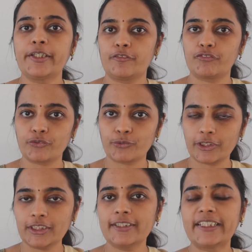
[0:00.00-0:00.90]
If you
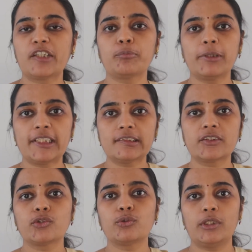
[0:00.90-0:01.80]
did, then
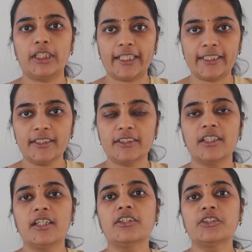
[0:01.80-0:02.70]
please do like,
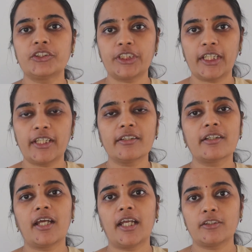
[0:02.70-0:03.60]
share
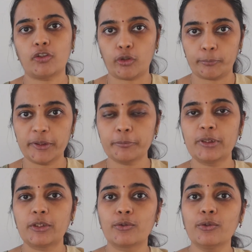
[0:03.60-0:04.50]
and comment
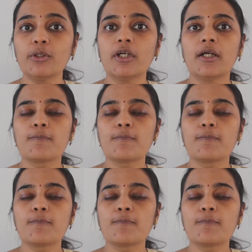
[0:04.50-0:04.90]
below.